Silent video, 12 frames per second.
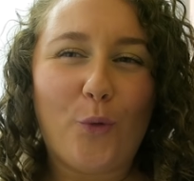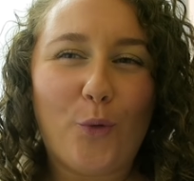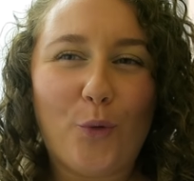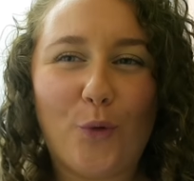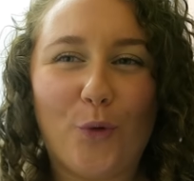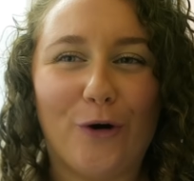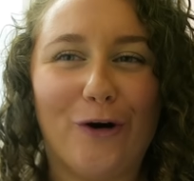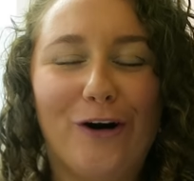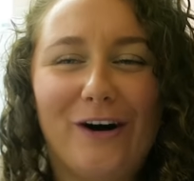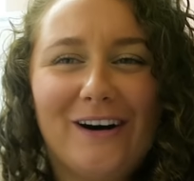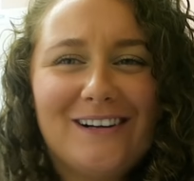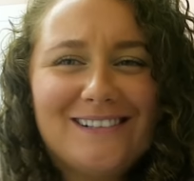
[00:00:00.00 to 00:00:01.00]

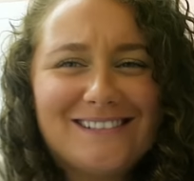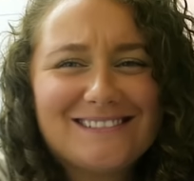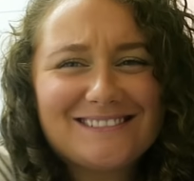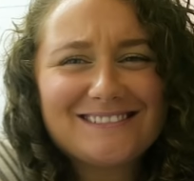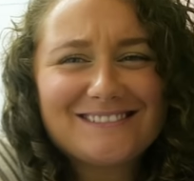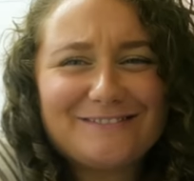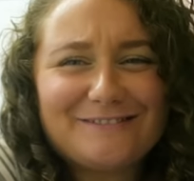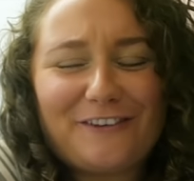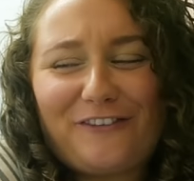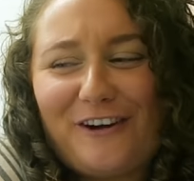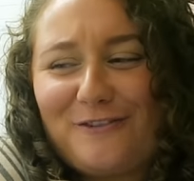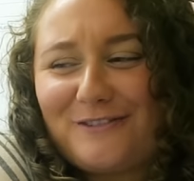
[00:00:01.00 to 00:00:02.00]
Oh, I
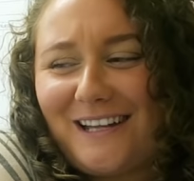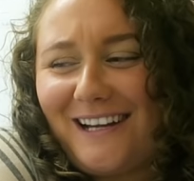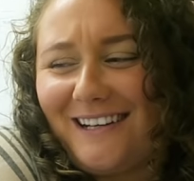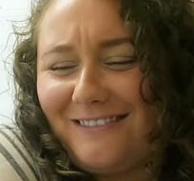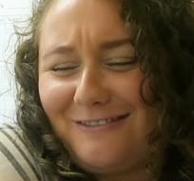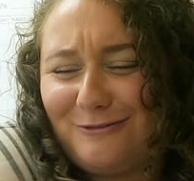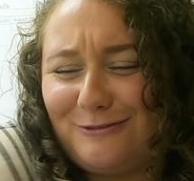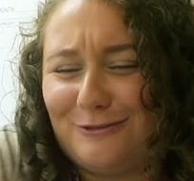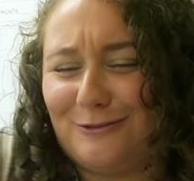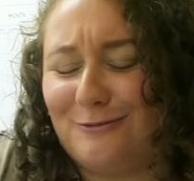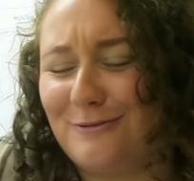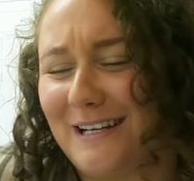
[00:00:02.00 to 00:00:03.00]
felt that.
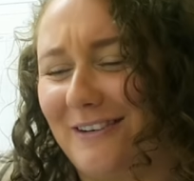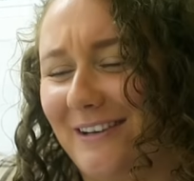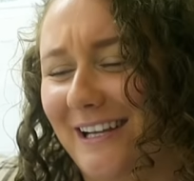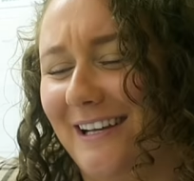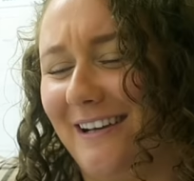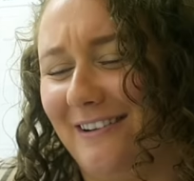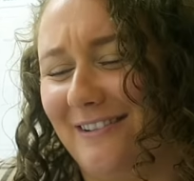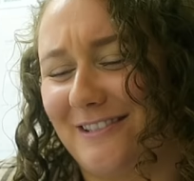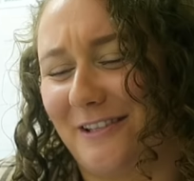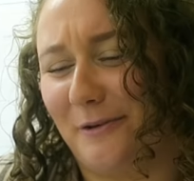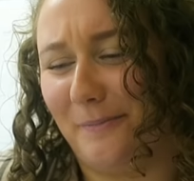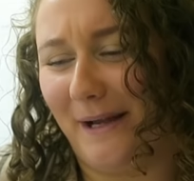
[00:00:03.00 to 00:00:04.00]
Oh, down here
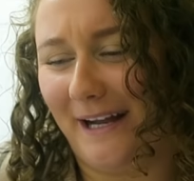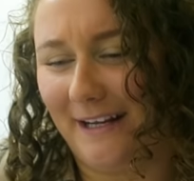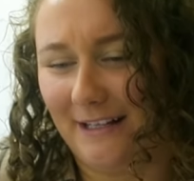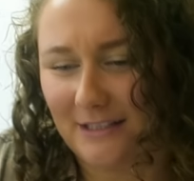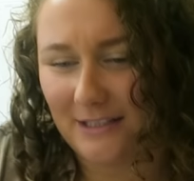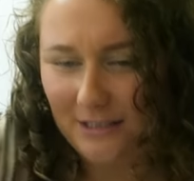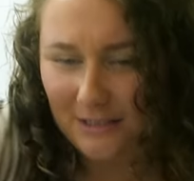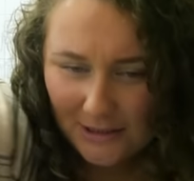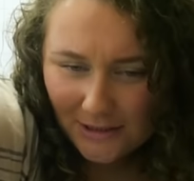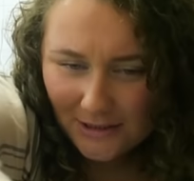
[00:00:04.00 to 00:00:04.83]
hurts so bad.